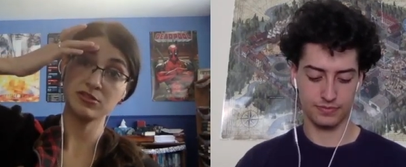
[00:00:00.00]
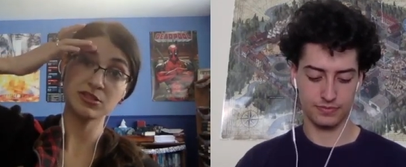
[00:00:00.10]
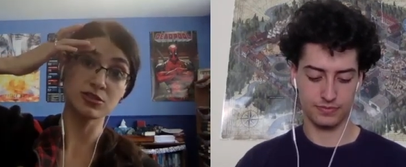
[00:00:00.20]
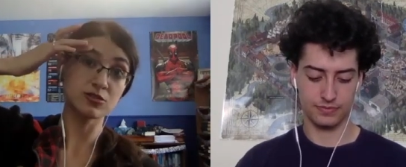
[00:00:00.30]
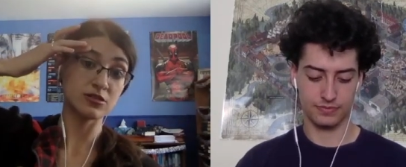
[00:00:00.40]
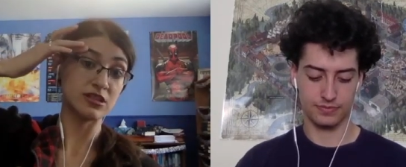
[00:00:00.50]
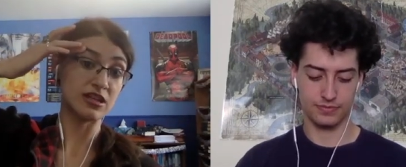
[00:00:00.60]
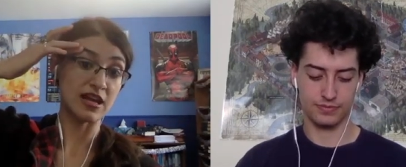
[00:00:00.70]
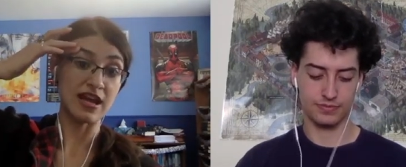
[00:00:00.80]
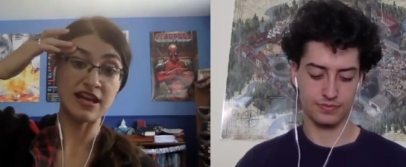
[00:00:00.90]

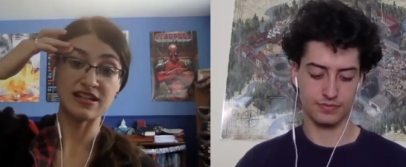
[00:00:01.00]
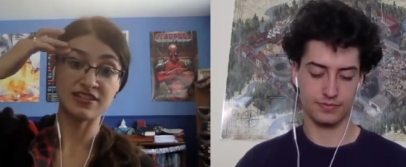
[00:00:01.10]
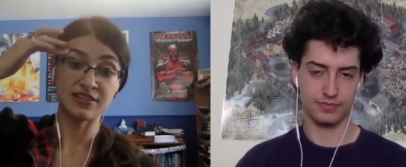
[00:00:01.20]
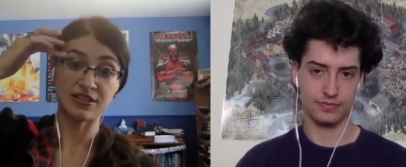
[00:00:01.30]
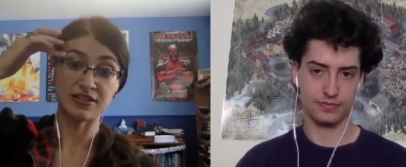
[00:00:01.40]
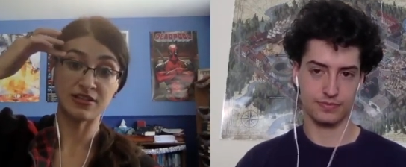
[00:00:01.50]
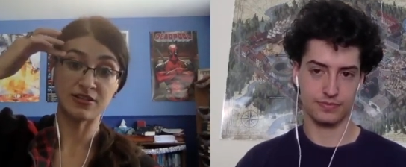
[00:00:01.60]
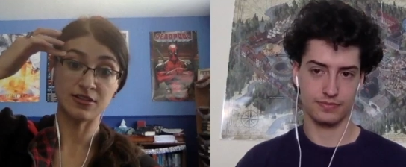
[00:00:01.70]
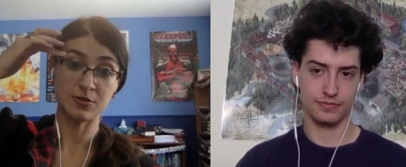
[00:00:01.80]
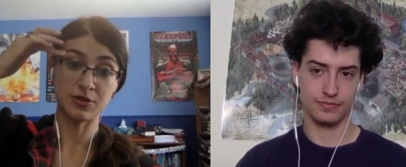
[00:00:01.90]
Speaker 1: literally
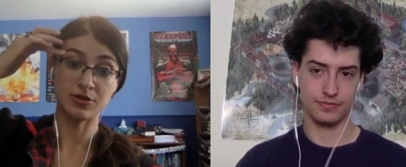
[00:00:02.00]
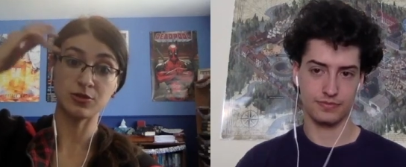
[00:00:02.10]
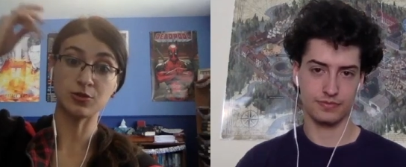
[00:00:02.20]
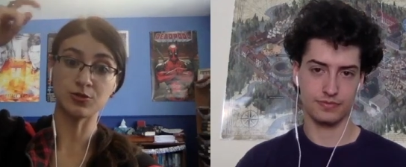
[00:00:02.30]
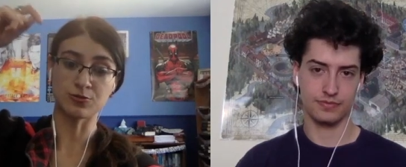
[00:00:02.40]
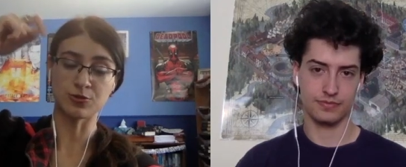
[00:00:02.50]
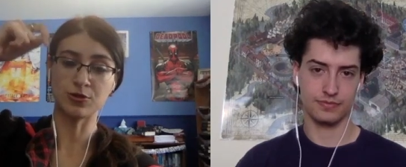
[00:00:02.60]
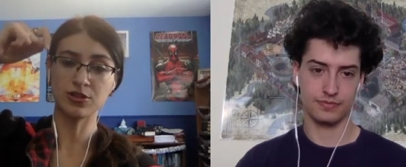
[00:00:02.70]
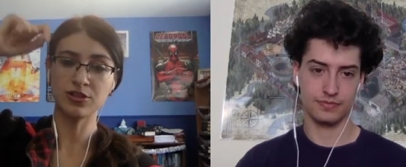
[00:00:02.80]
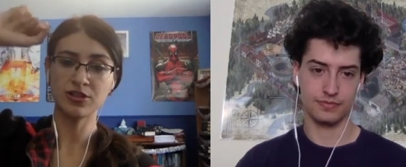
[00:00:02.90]
anything about the golden
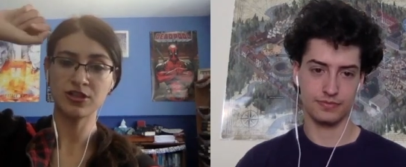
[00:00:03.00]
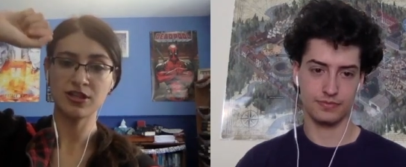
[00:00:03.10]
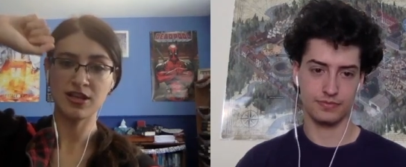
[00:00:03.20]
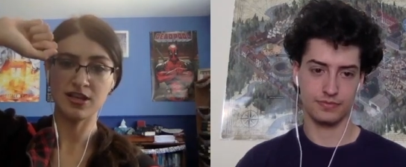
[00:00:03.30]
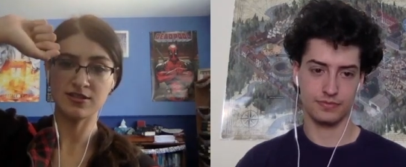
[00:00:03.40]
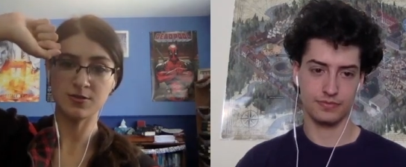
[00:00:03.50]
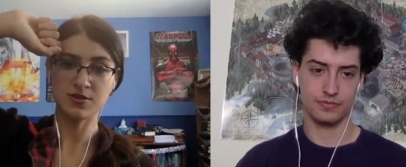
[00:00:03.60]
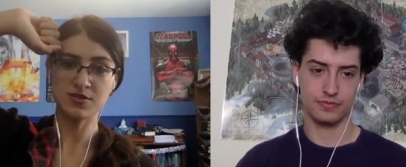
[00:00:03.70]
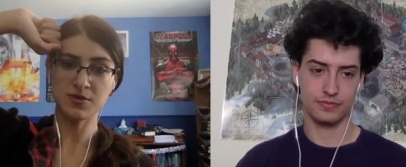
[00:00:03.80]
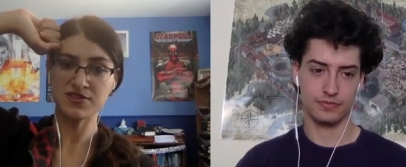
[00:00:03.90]
rule, it's
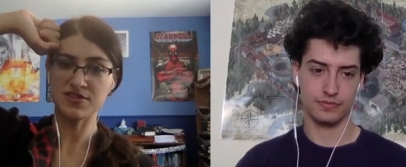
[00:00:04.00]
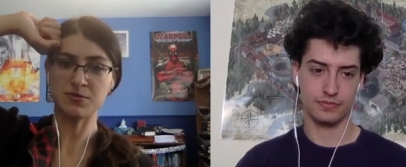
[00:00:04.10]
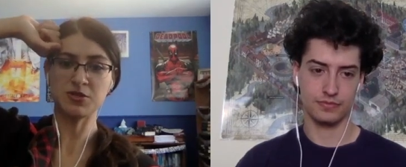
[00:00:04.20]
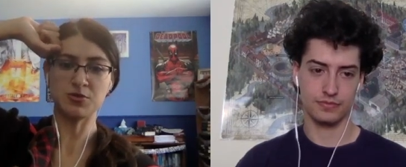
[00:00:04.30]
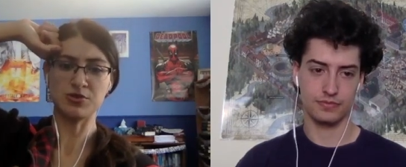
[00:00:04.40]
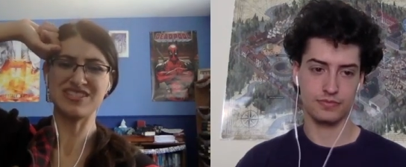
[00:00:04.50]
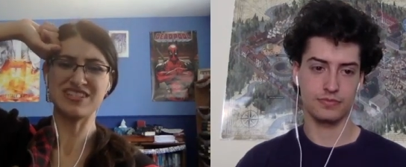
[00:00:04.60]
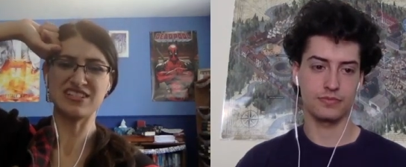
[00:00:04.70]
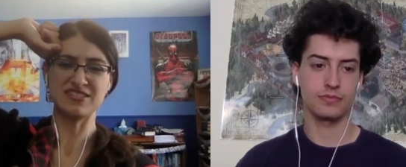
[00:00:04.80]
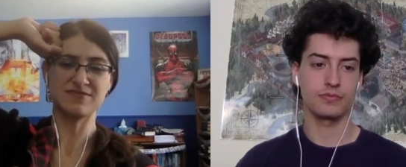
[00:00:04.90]
always about someone
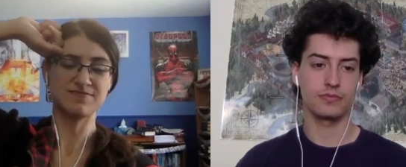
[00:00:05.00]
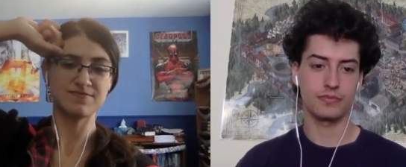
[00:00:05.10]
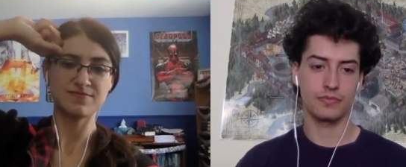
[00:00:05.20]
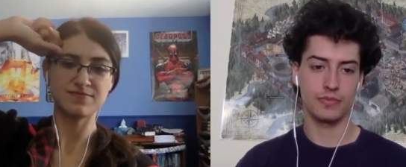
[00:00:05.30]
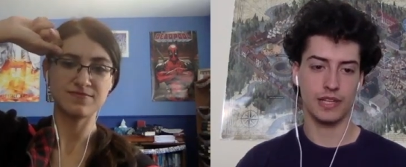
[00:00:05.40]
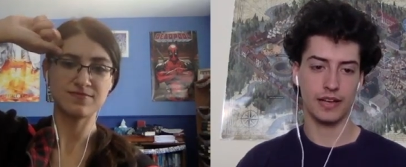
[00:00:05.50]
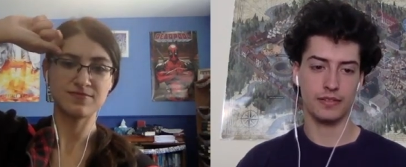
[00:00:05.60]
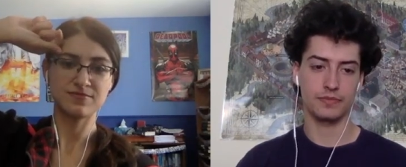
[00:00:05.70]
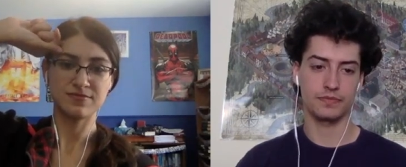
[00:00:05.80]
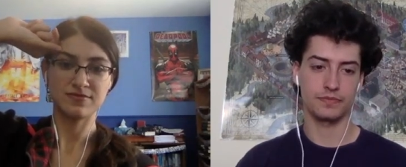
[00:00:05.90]
twisting it. Yeah.
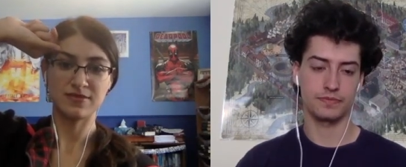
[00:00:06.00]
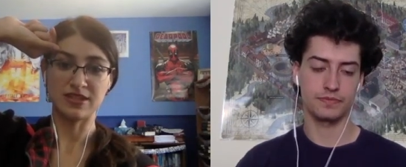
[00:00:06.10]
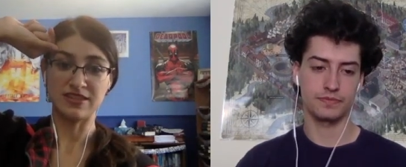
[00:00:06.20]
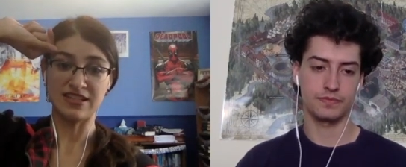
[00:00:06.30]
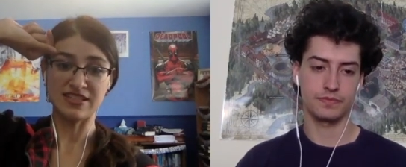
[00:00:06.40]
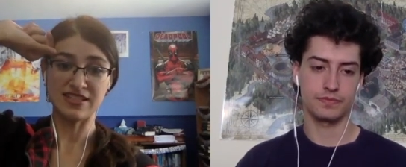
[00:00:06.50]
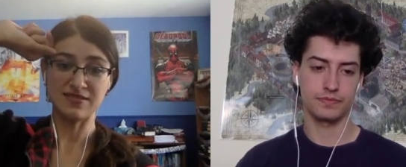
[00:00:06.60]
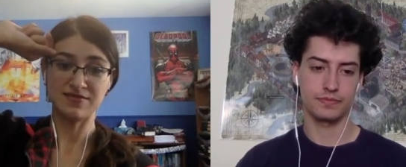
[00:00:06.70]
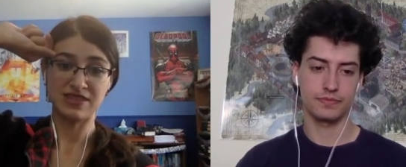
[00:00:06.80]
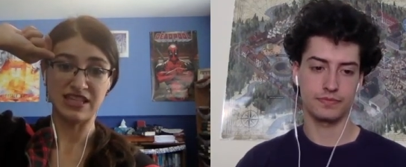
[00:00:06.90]
And that's
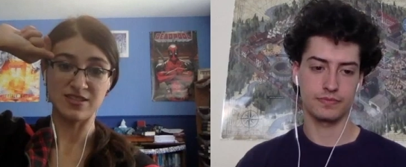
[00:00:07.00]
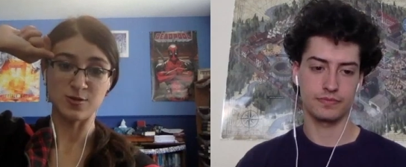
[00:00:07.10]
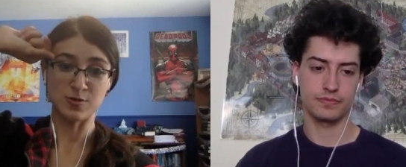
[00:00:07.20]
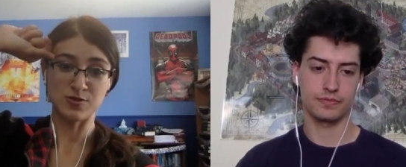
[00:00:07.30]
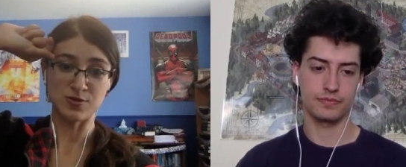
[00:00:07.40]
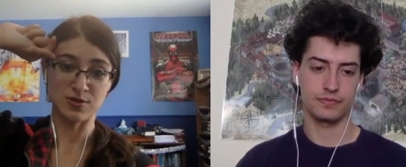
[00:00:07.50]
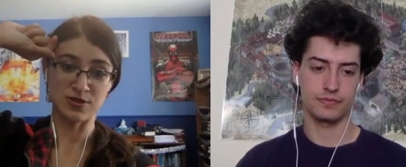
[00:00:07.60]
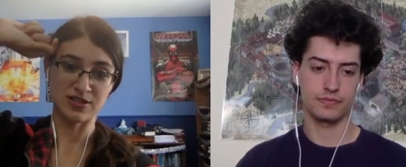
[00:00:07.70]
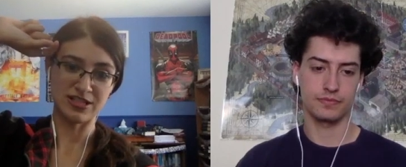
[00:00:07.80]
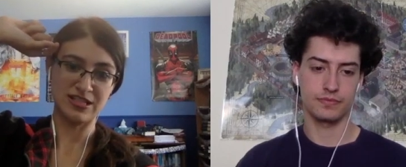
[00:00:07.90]
it. And that's the whole
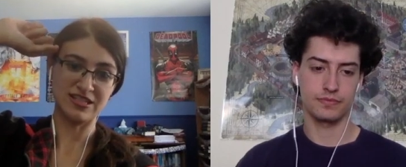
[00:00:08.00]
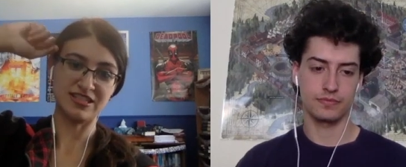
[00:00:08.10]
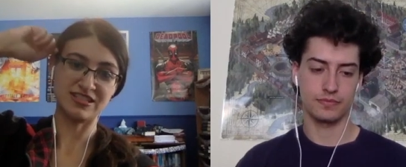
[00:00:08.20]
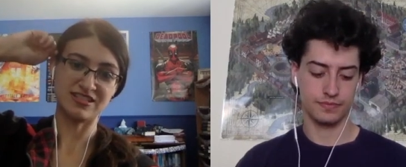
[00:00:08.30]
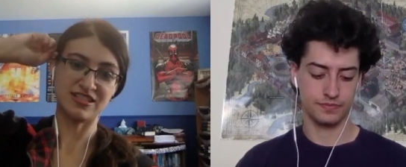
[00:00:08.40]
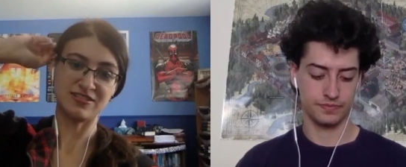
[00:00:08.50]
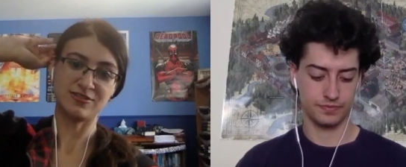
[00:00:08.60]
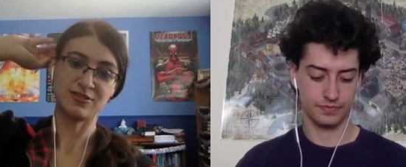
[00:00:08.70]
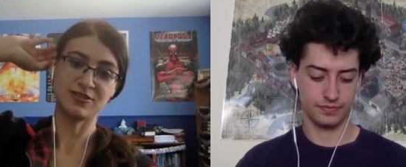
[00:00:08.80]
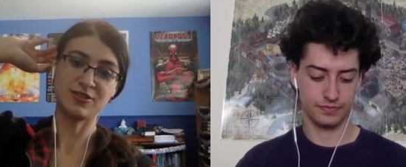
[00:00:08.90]
storyline. And then at the end,
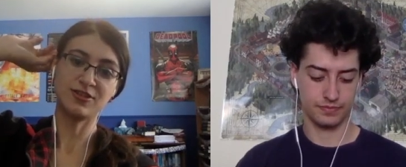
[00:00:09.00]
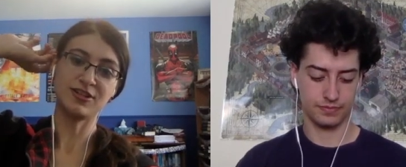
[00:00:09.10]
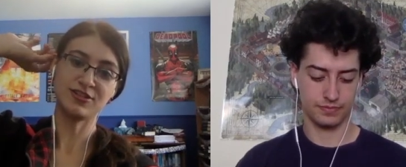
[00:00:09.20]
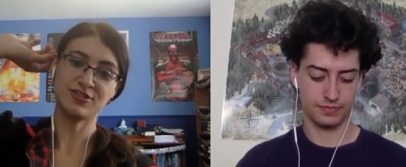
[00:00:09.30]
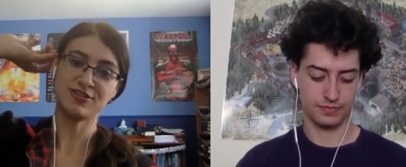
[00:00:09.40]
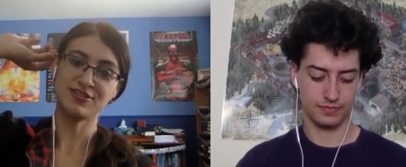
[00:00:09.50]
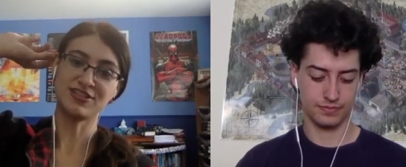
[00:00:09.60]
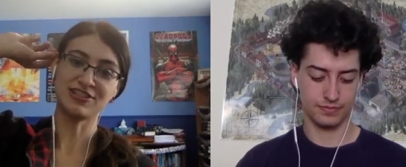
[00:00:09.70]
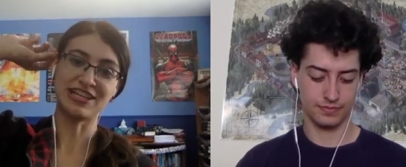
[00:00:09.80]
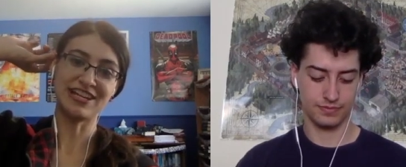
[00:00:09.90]
they're like, oh, I shouldn't have
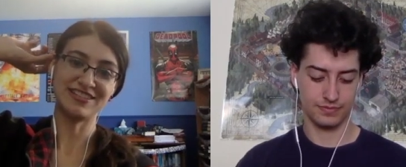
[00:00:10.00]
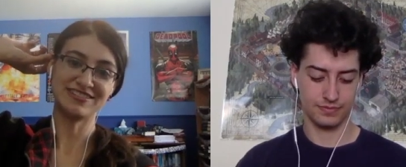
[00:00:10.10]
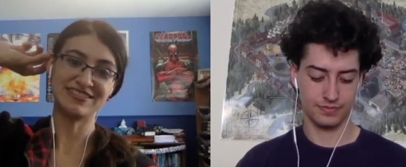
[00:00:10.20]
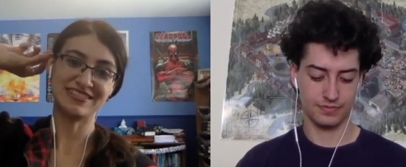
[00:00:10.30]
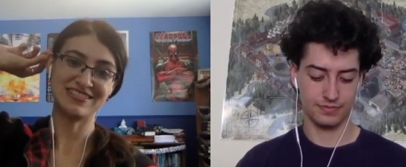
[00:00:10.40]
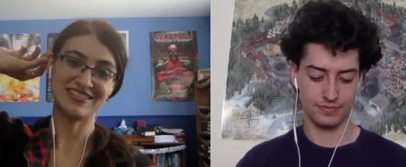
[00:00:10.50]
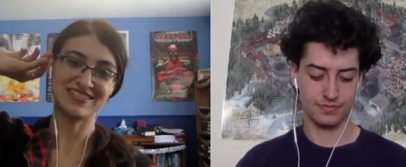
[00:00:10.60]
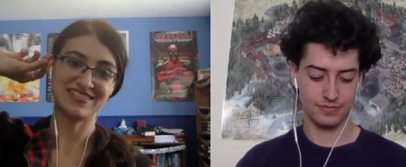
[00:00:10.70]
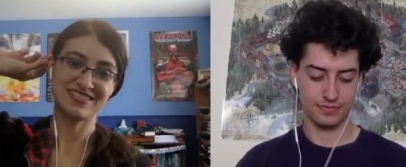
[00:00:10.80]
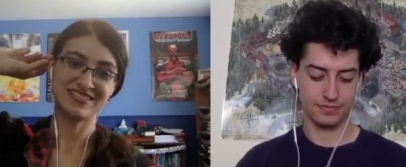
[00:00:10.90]
done that. And that's,
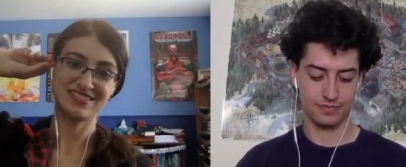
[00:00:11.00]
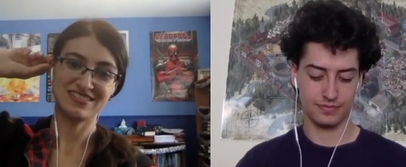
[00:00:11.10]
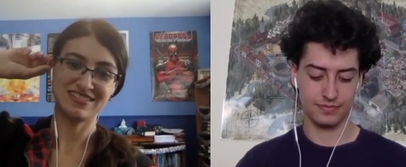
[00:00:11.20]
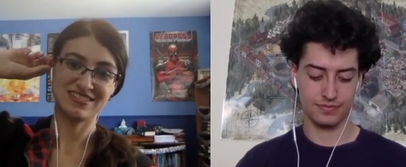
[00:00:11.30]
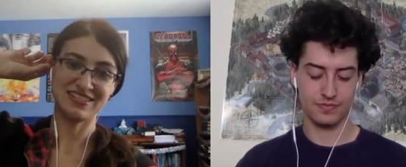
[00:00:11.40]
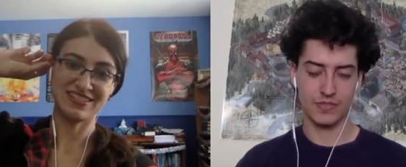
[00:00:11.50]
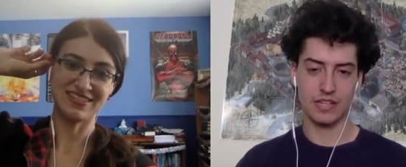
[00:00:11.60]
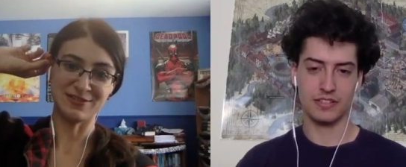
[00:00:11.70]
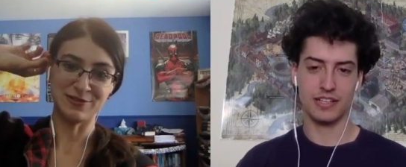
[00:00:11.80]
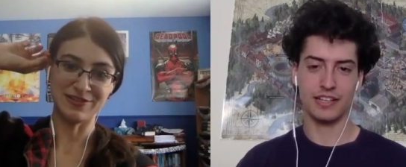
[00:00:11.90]
that's
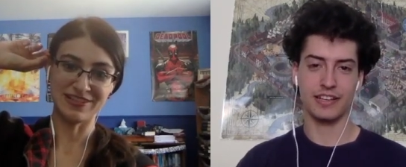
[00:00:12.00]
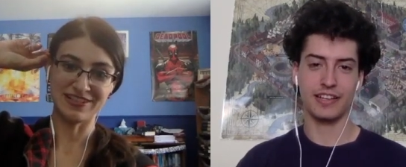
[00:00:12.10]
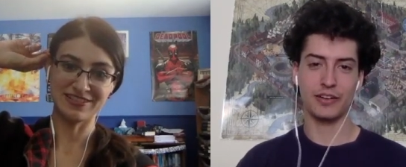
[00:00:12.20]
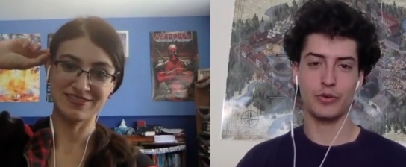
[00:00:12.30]
it's like, thing. It